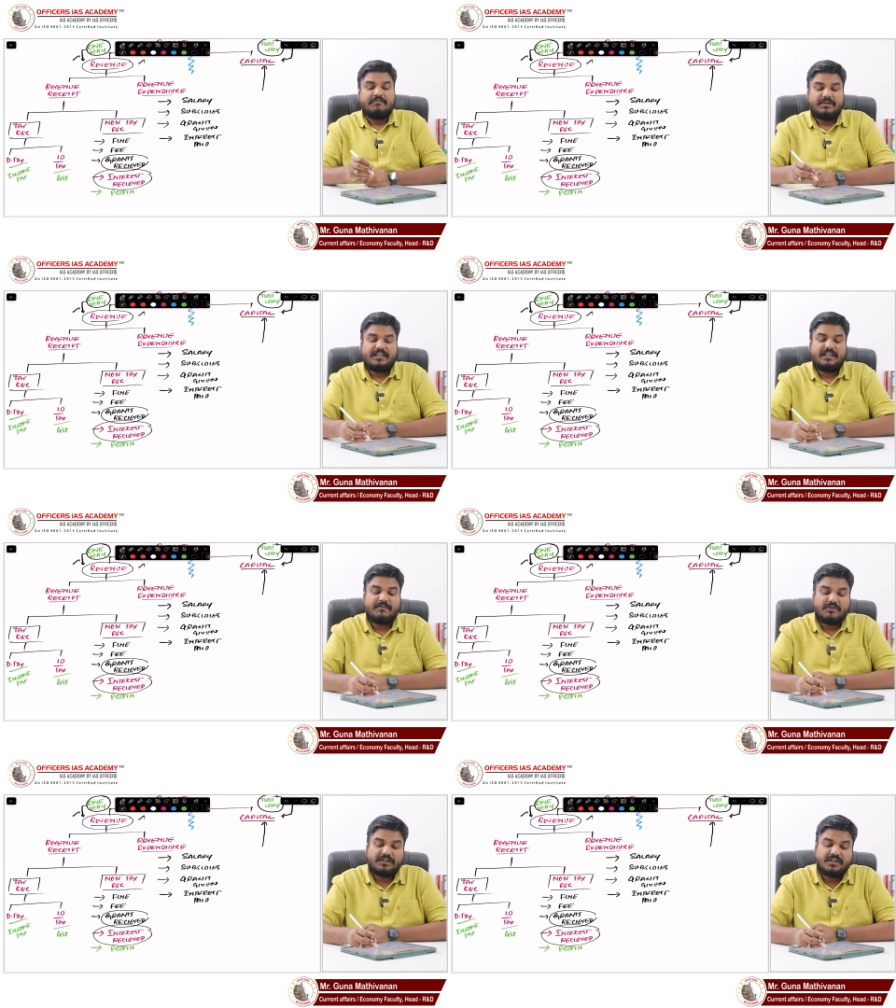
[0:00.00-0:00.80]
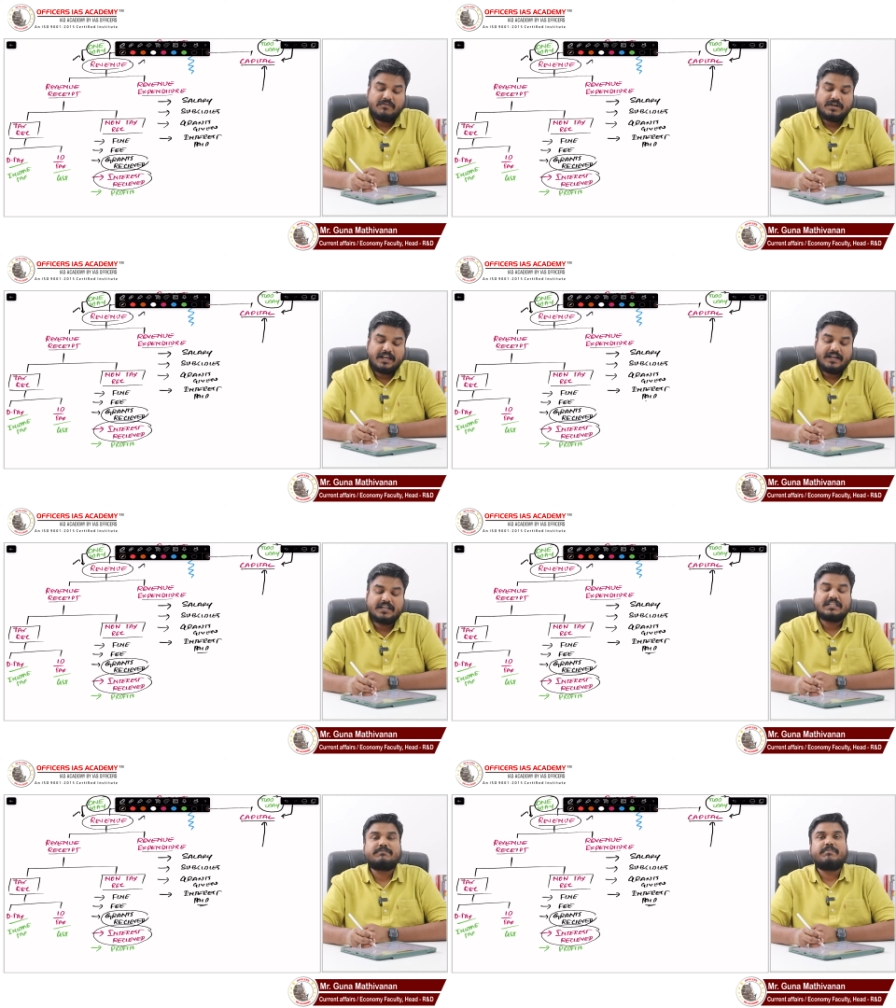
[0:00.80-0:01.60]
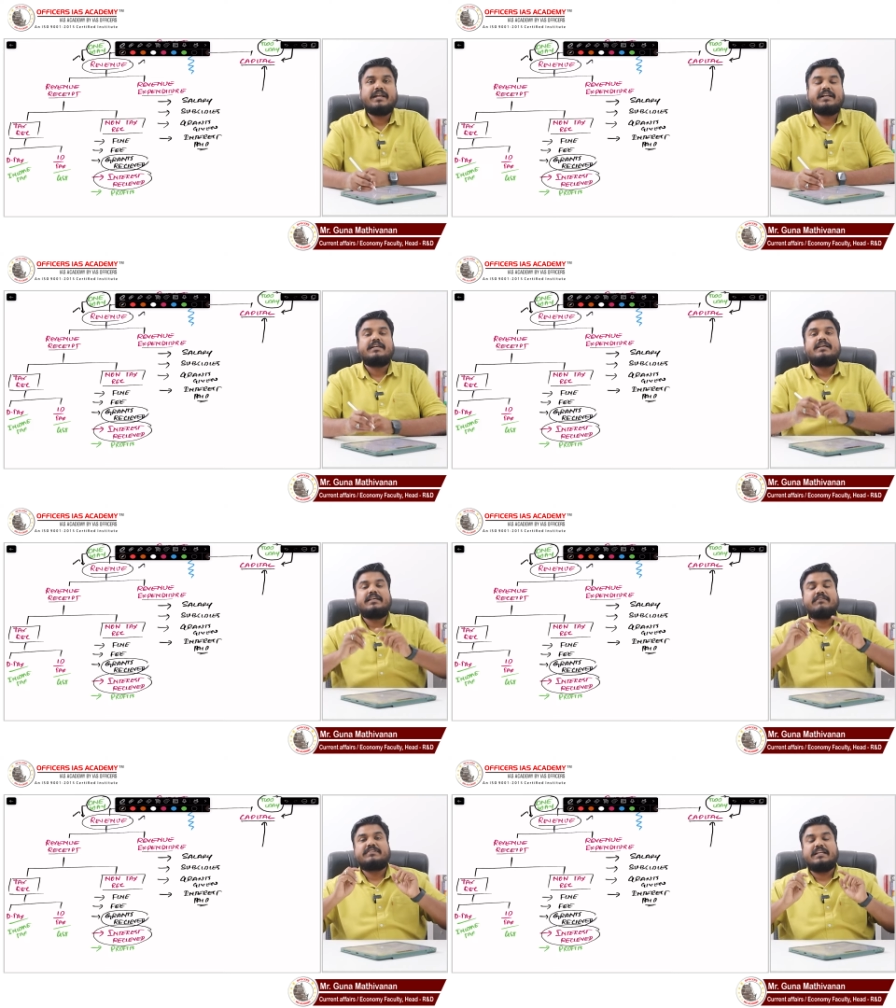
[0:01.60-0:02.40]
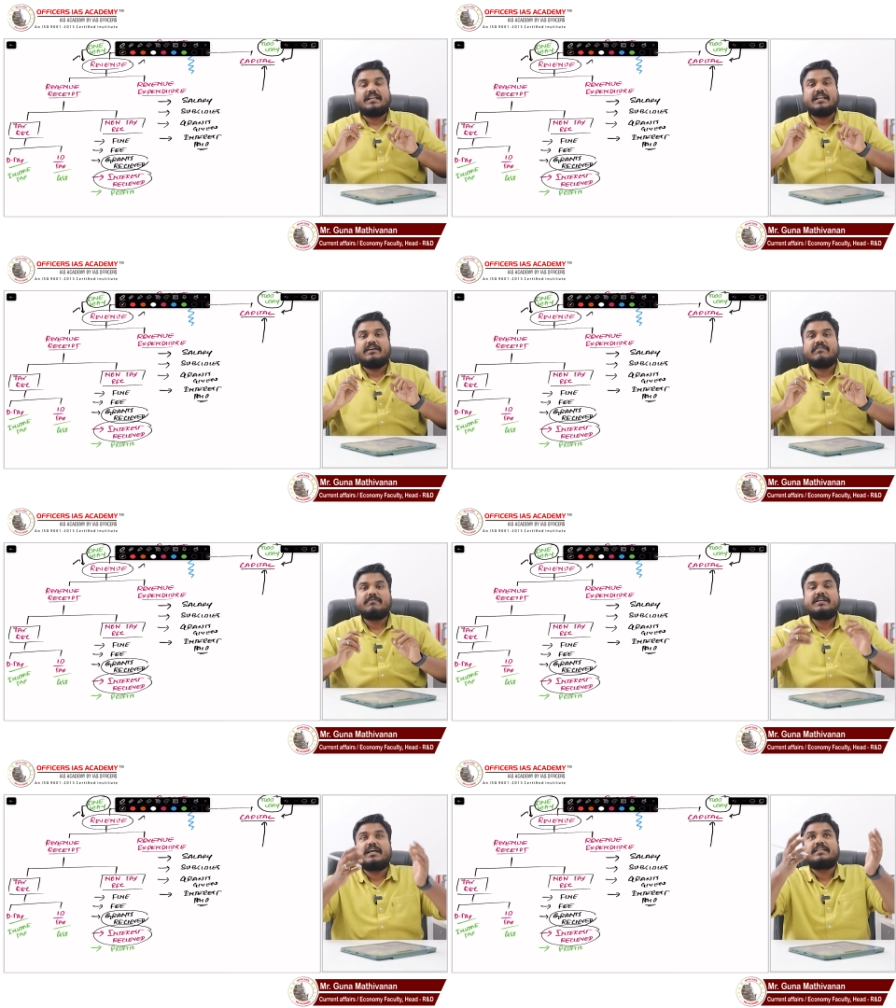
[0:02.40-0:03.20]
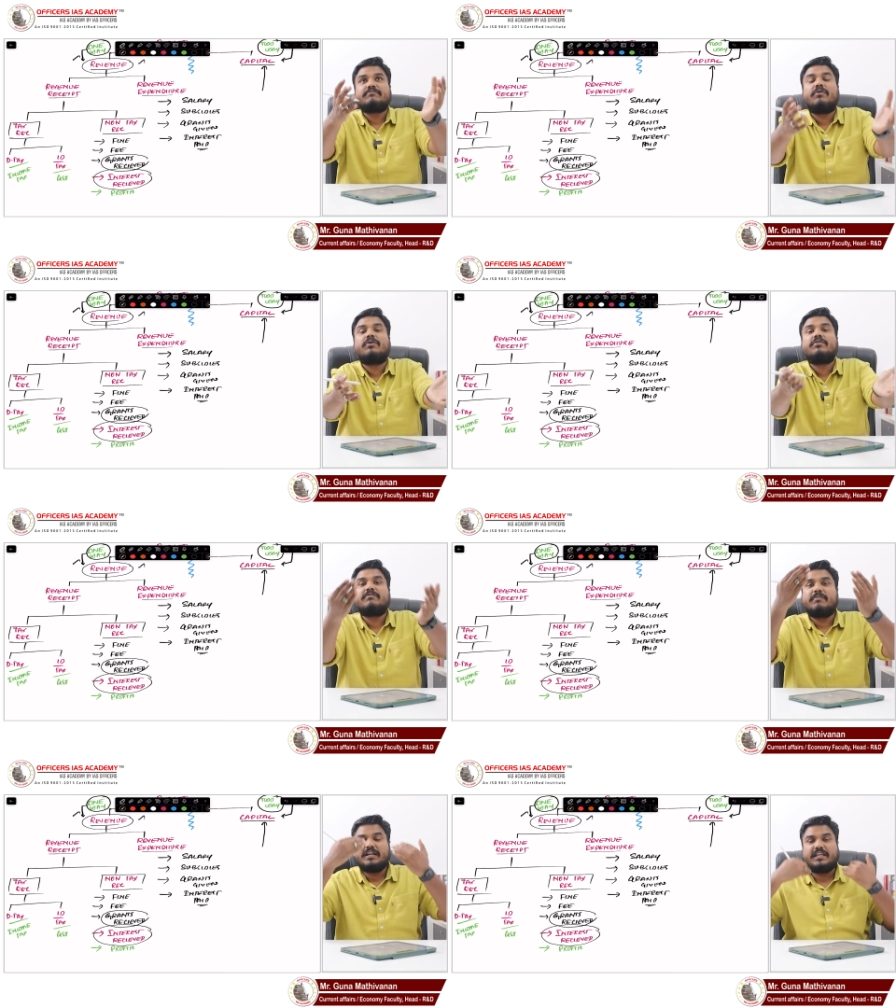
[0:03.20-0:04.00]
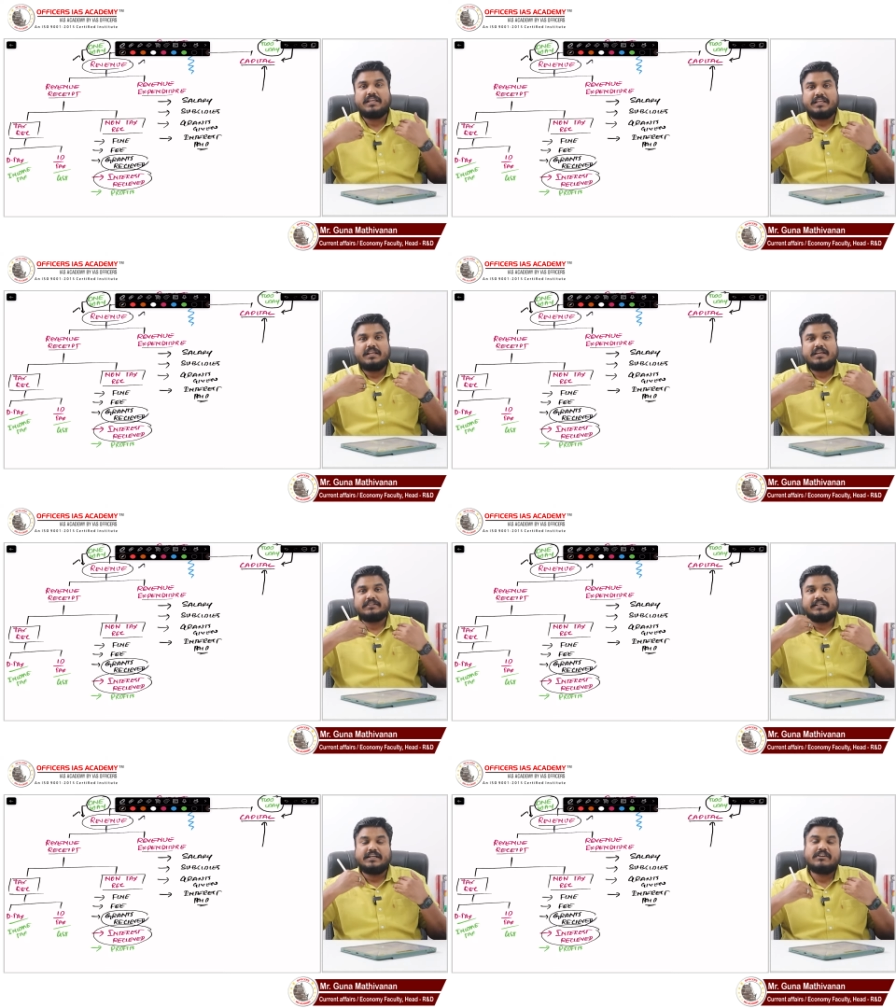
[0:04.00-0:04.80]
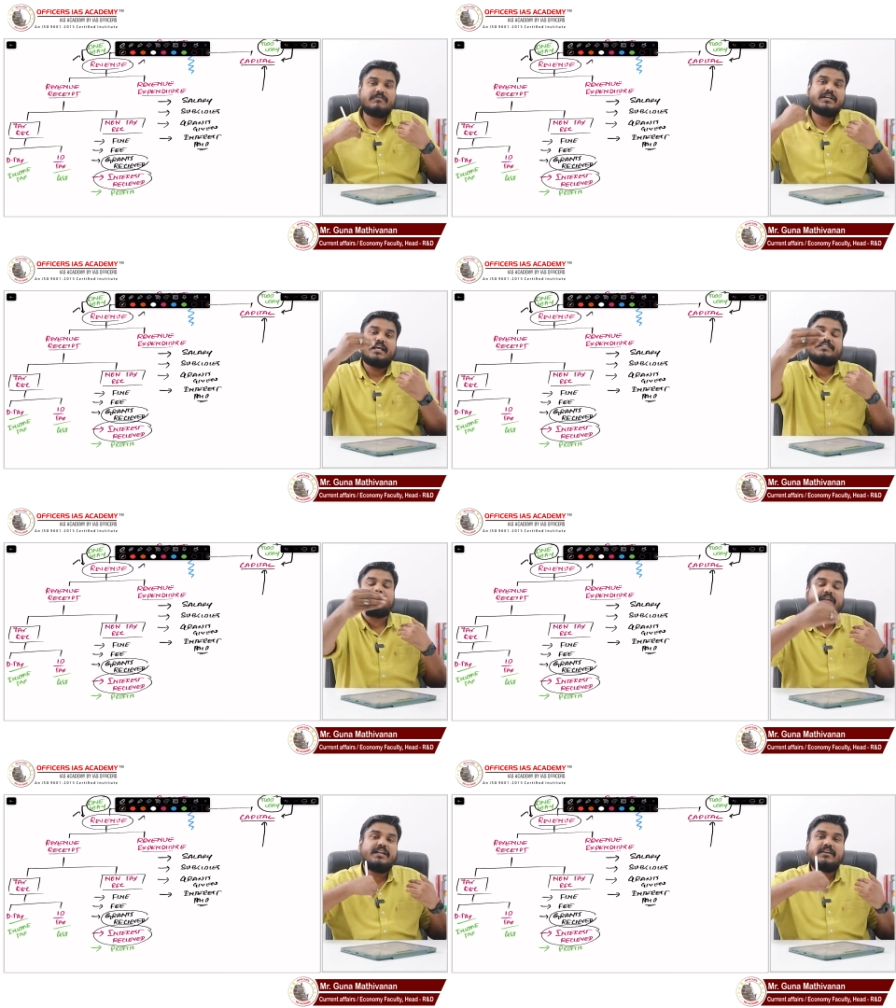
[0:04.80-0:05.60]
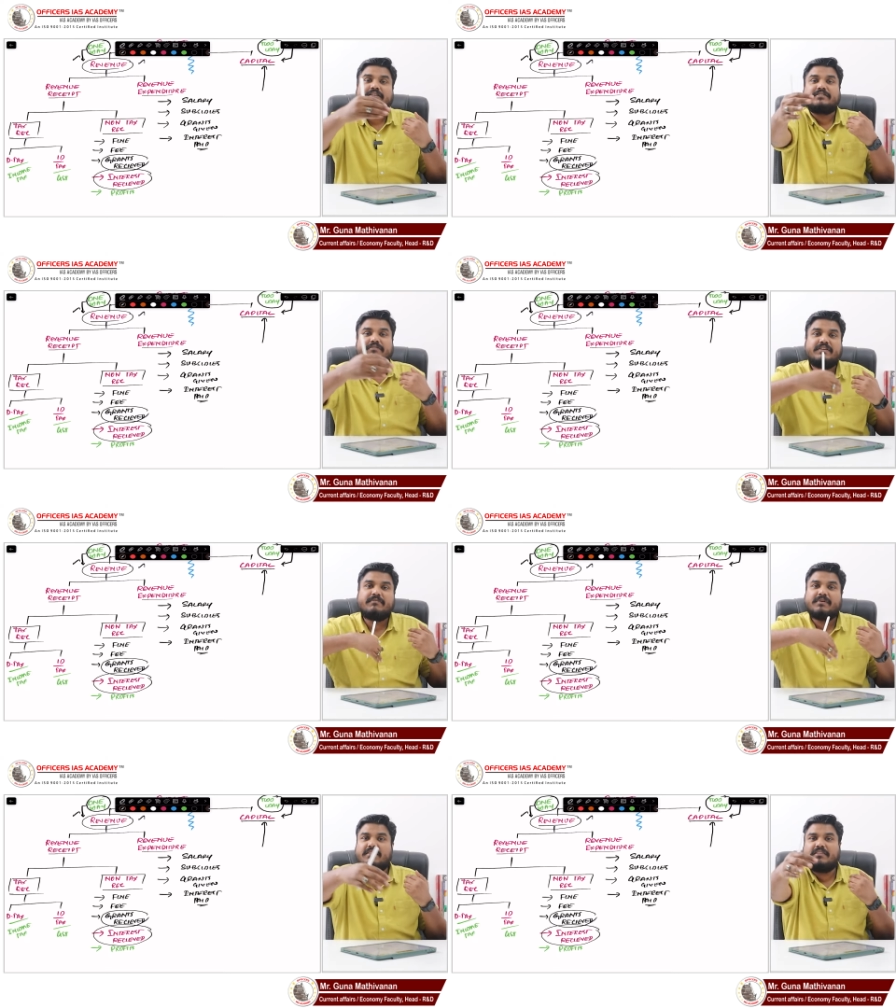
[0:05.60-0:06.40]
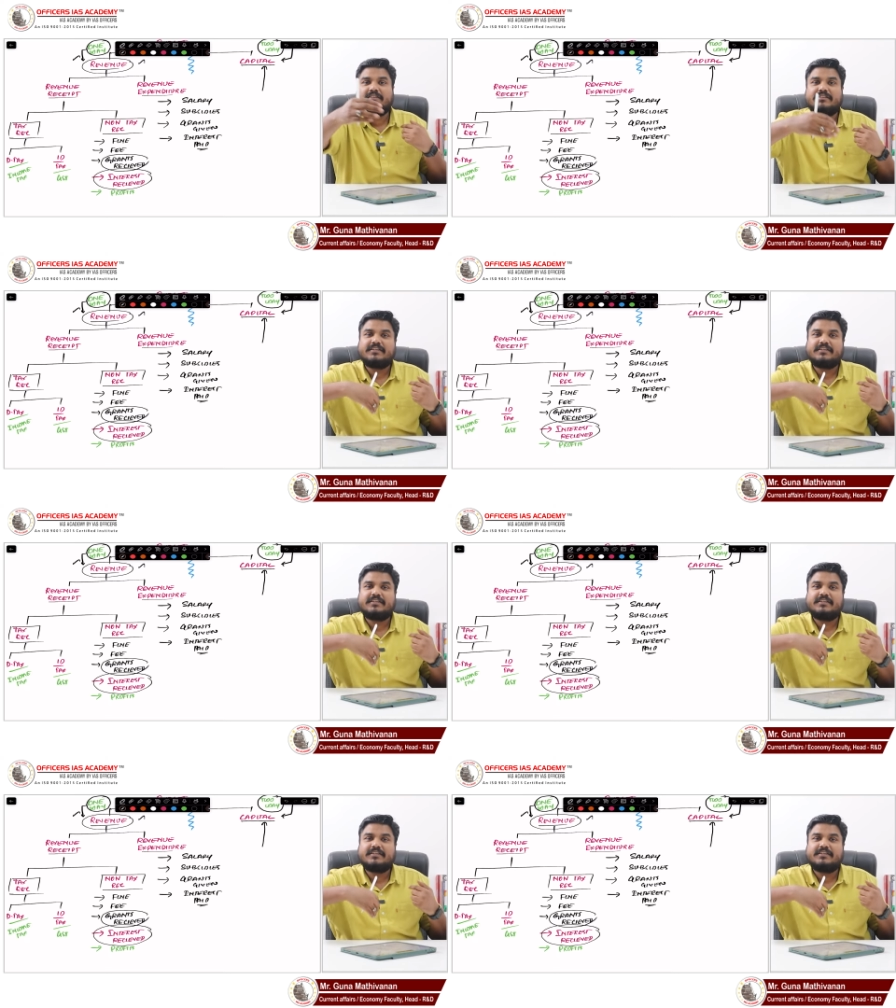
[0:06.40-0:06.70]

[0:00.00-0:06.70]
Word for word: But here I am talking about interest paid. If central government has borrowed money, central government has to pay interest every month.